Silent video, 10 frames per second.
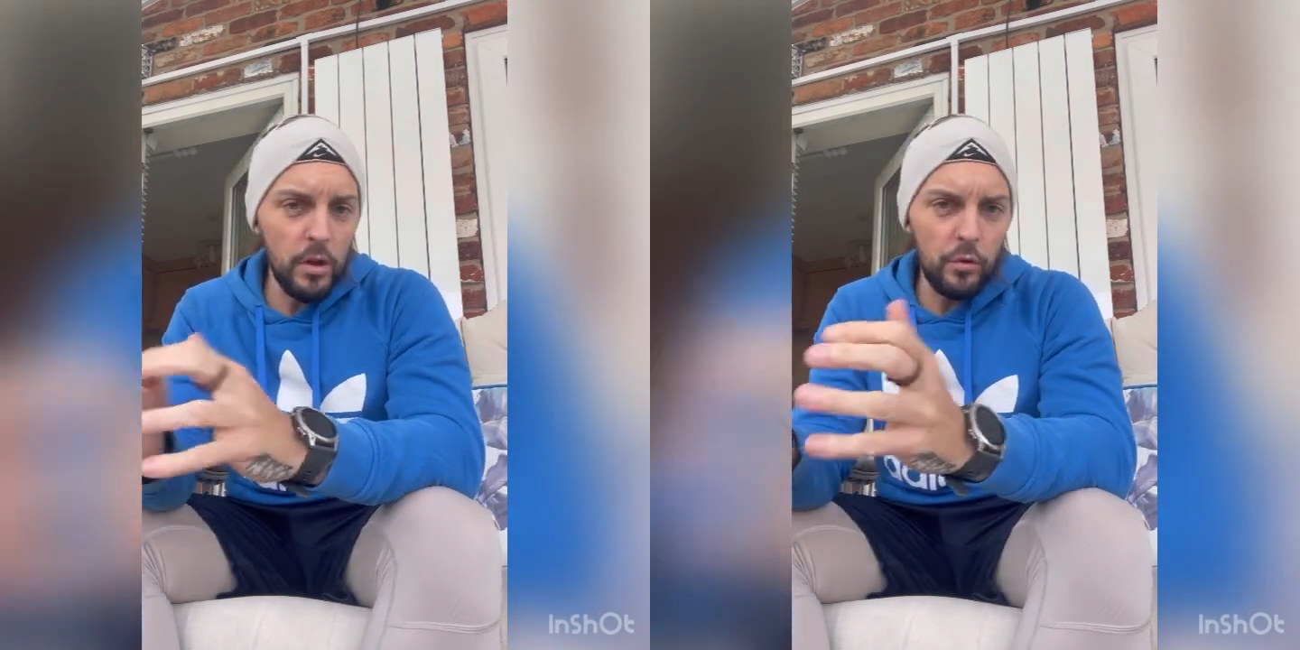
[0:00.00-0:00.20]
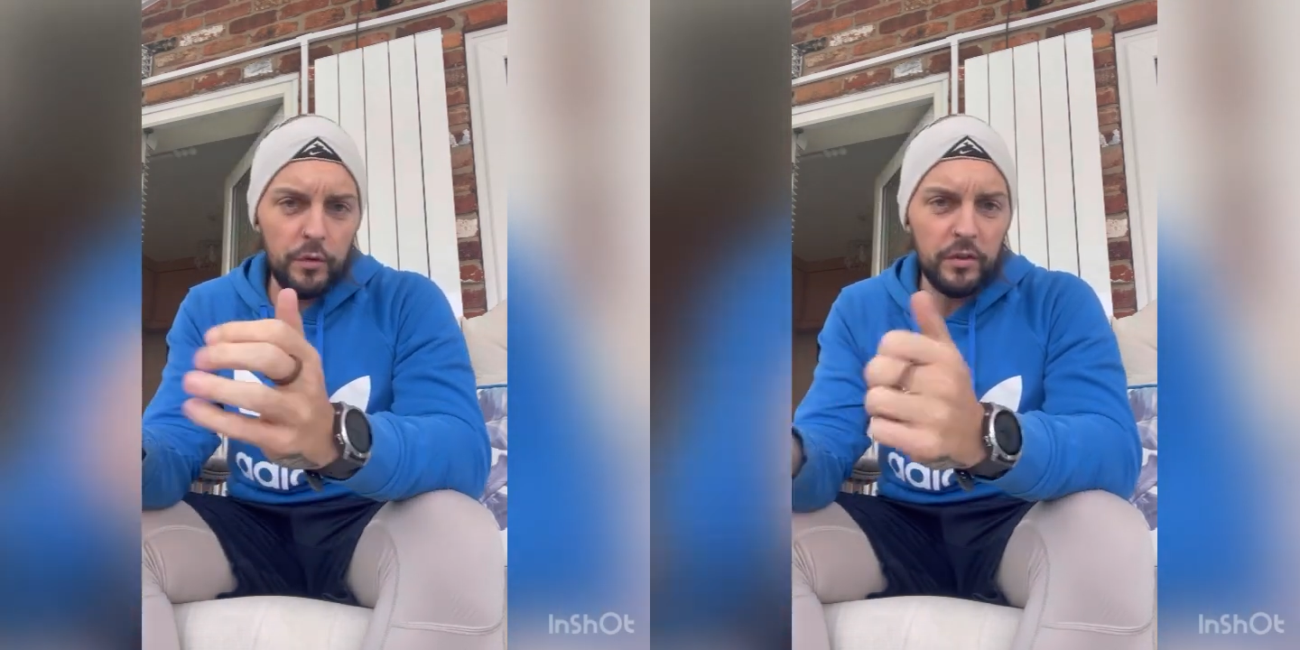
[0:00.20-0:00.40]

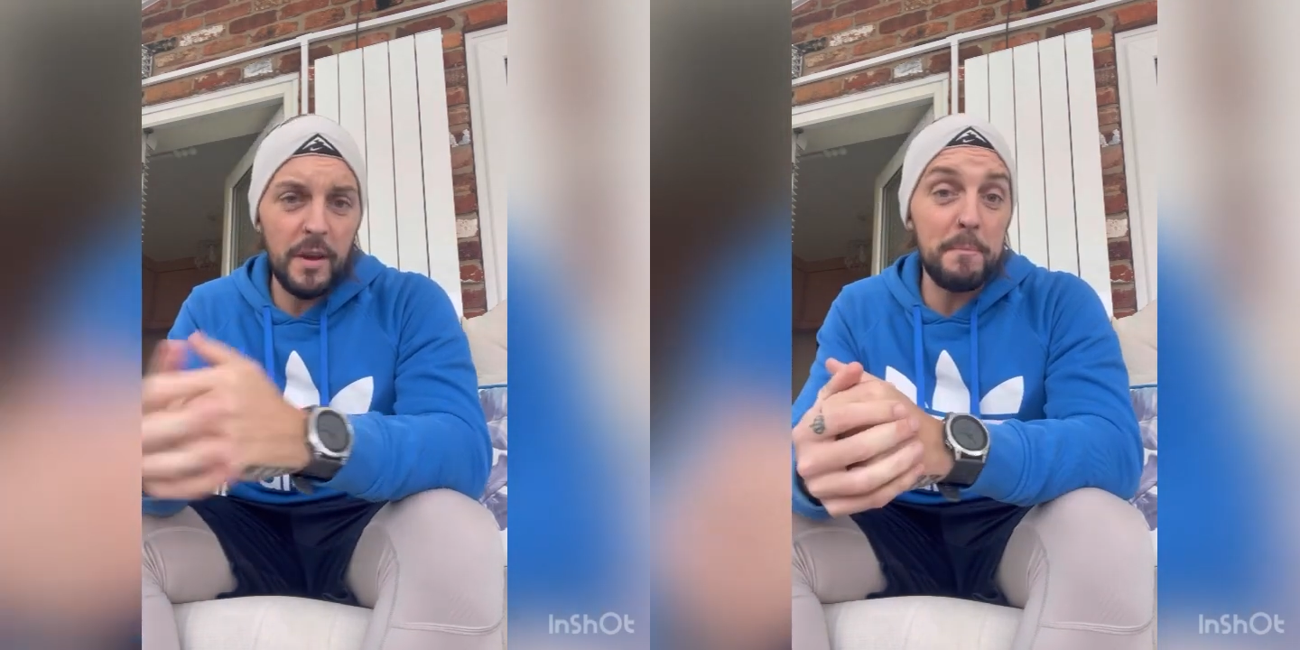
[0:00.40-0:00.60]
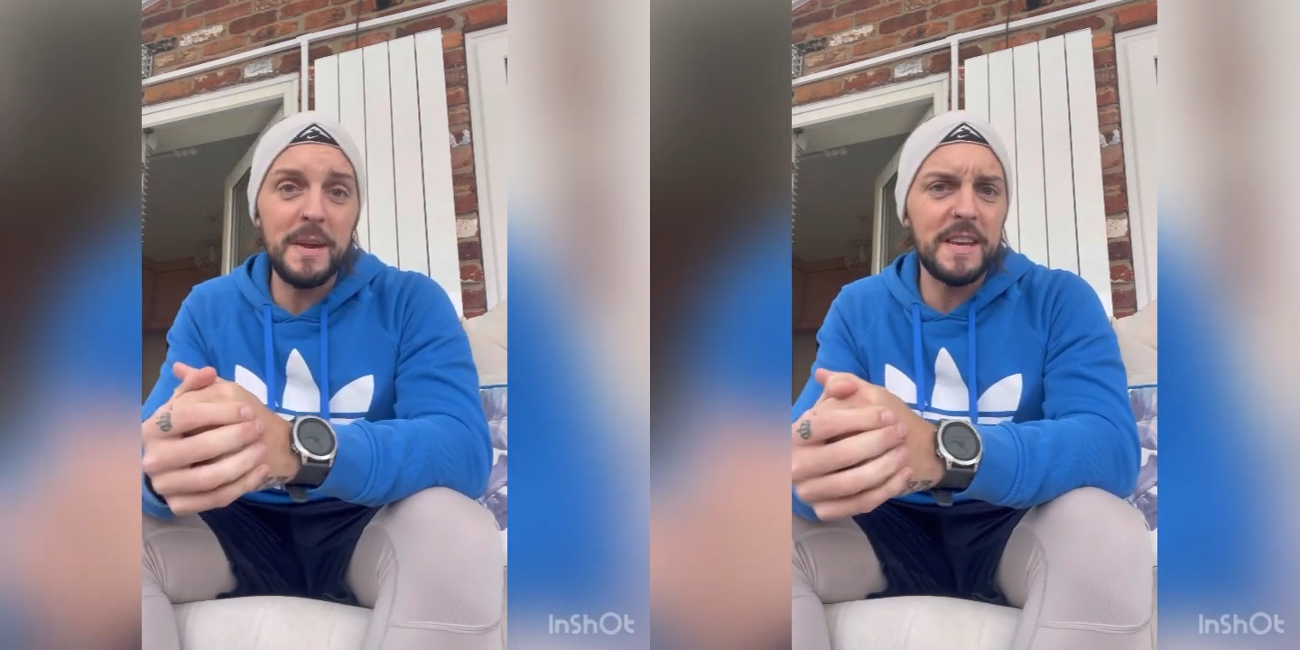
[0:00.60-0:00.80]
If you say
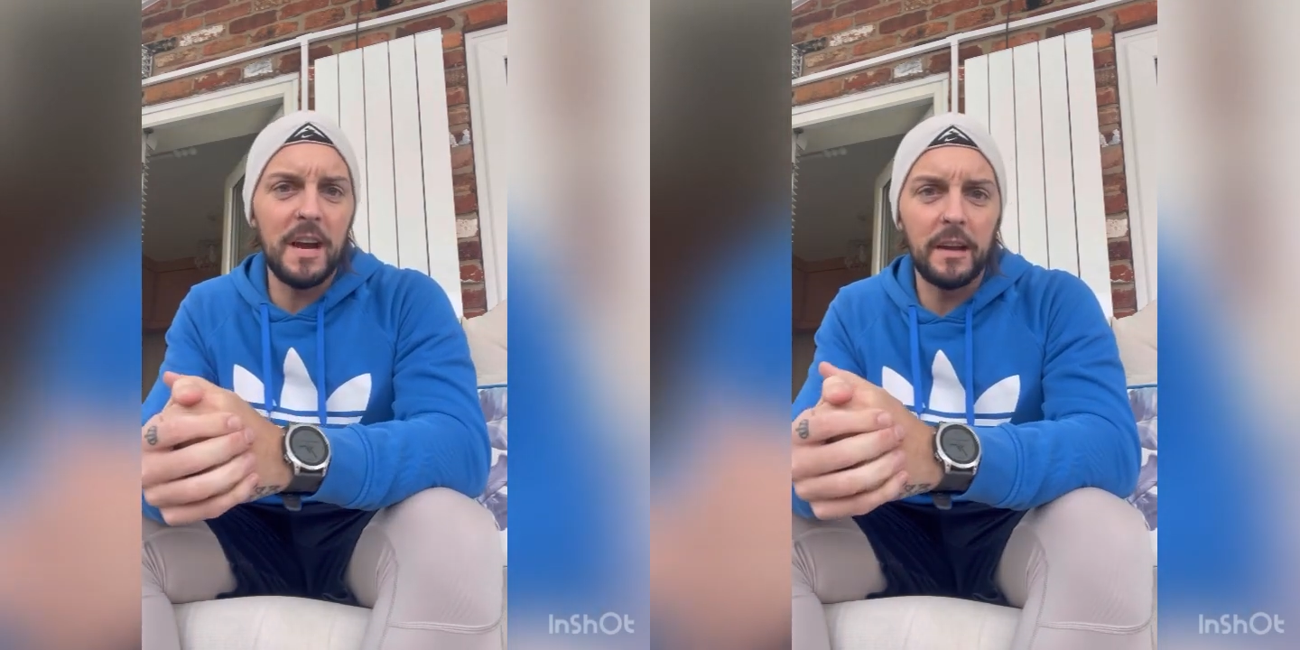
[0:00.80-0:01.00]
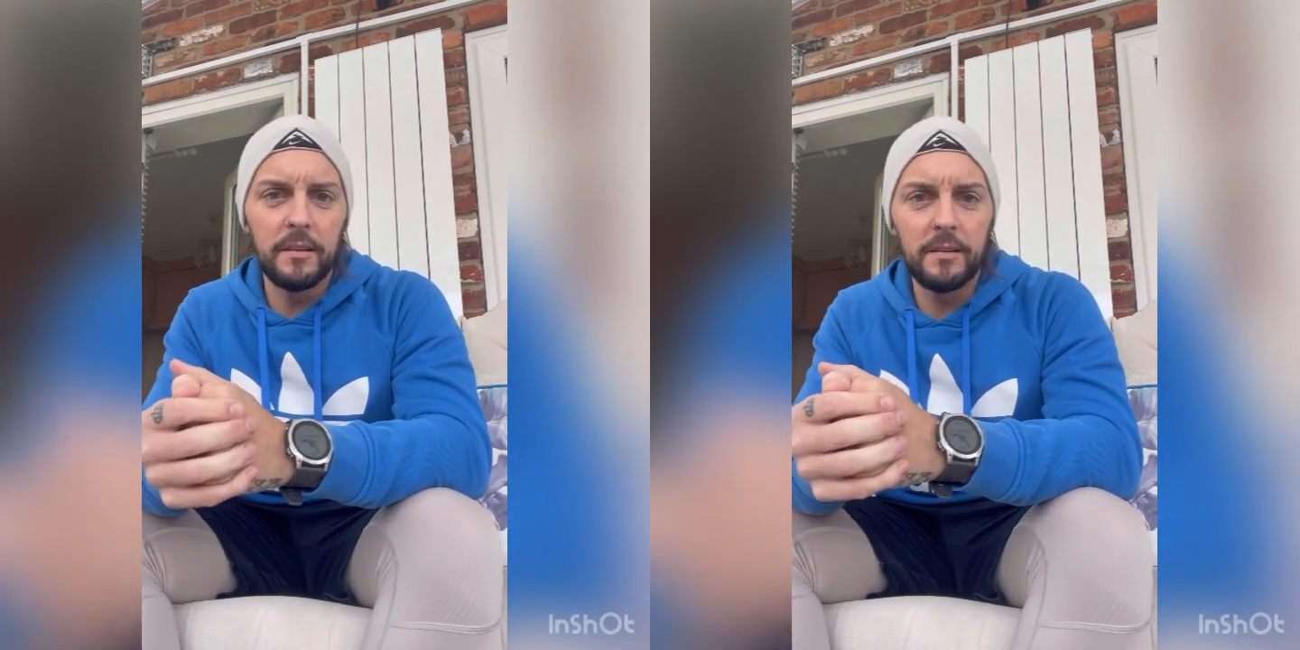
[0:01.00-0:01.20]

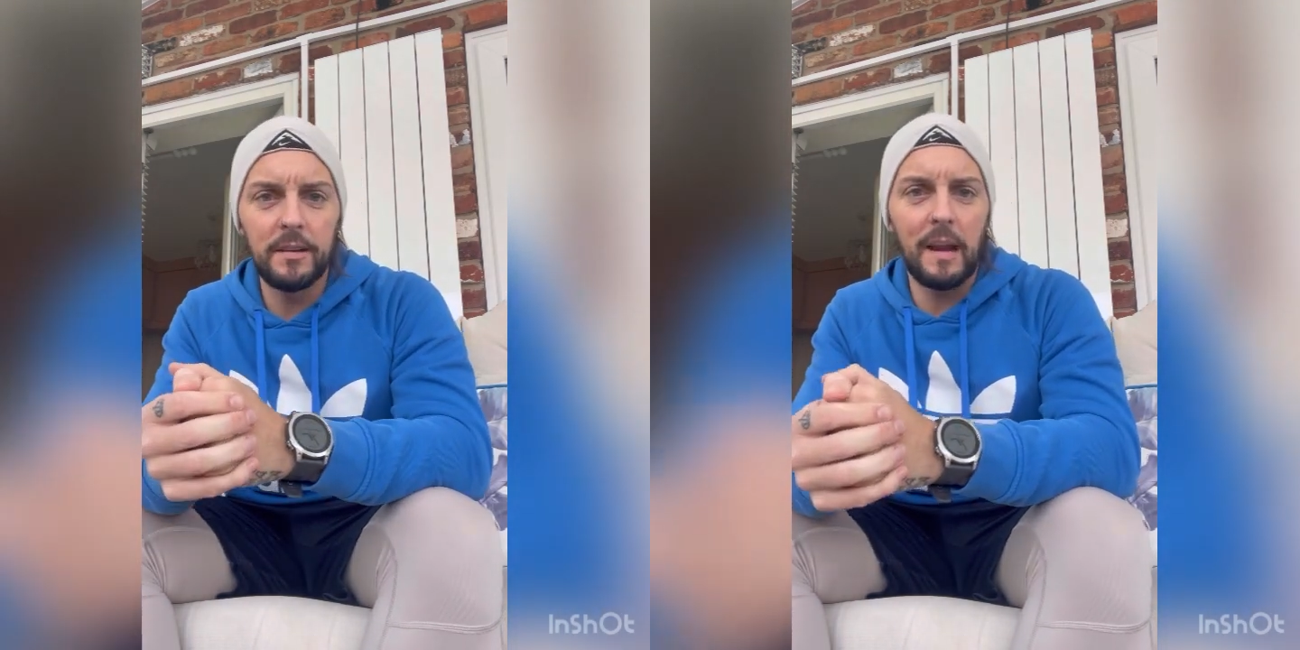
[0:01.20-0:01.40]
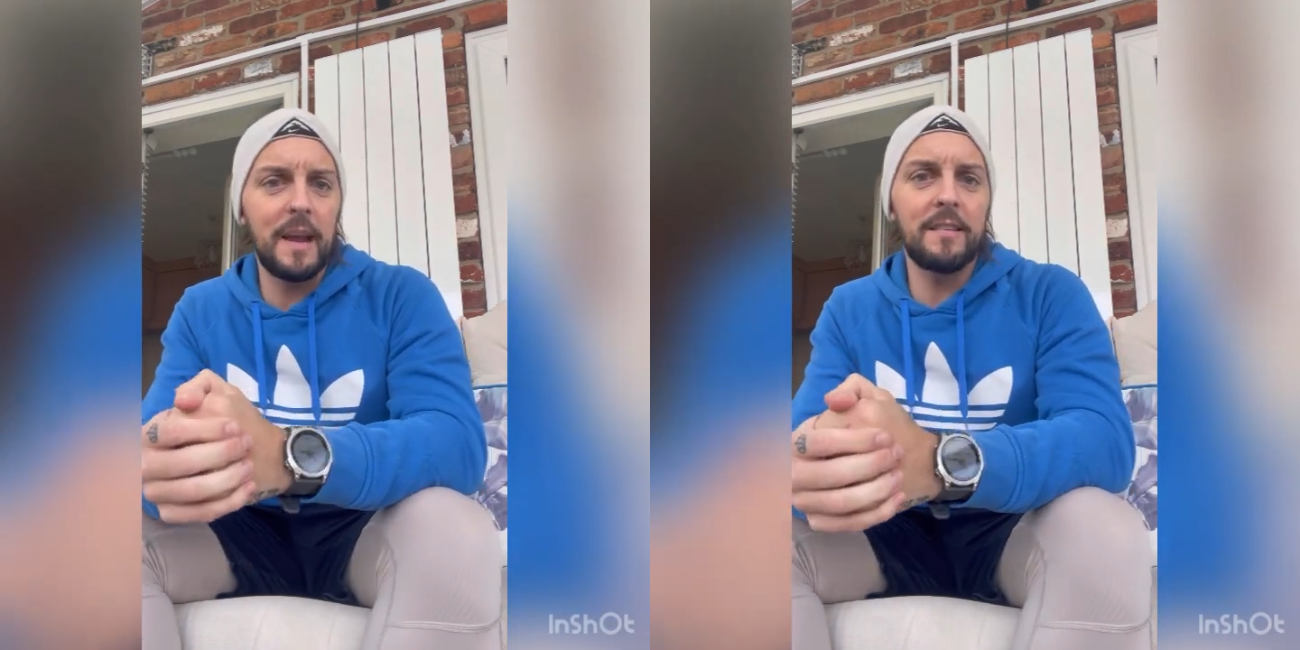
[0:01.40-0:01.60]
midnight
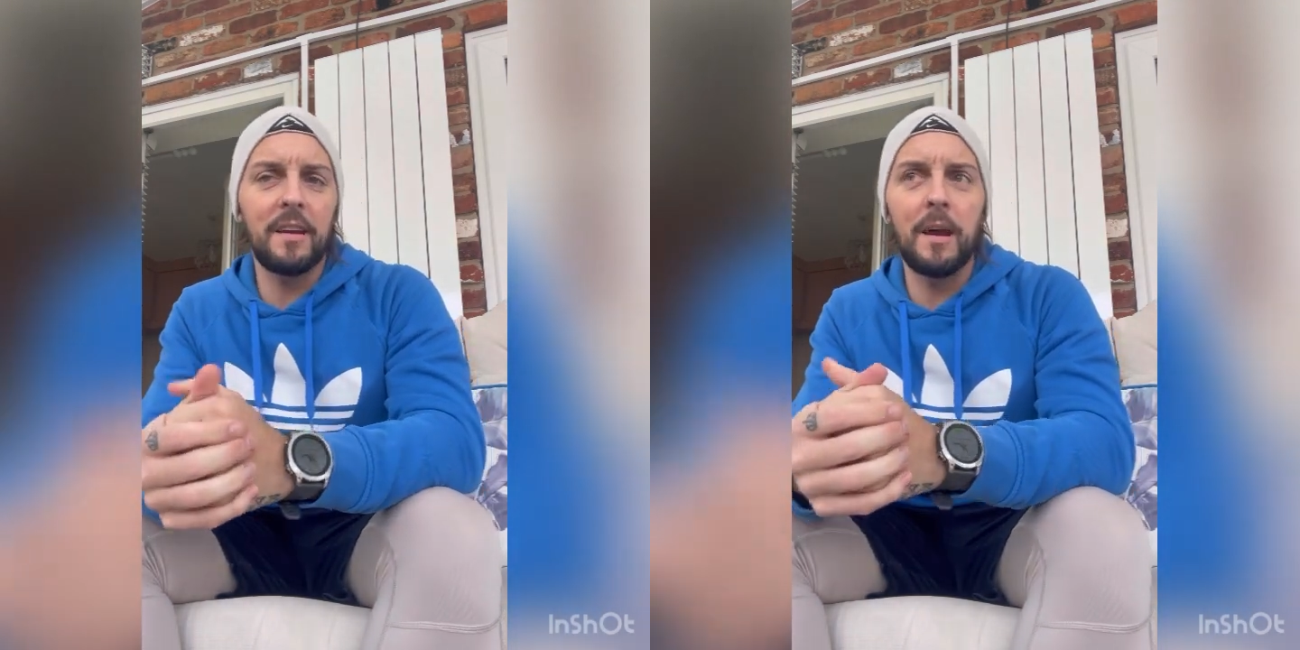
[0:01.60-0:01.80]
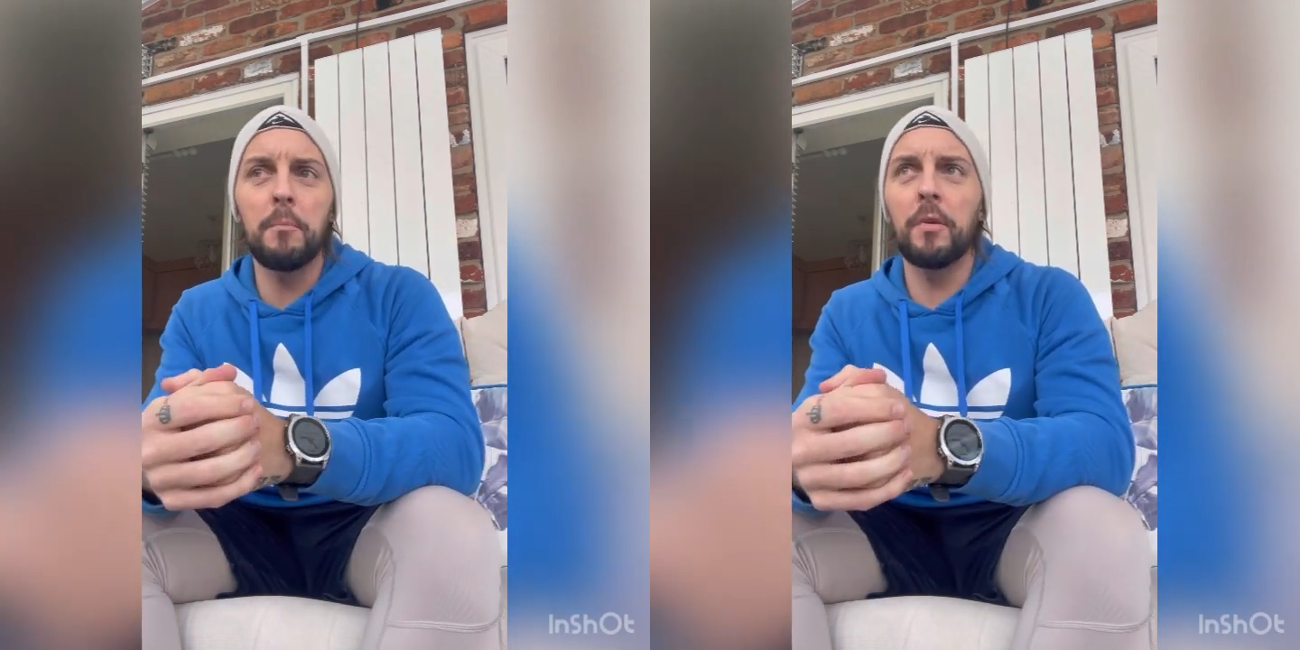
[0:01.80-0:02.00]
till 8 a.m,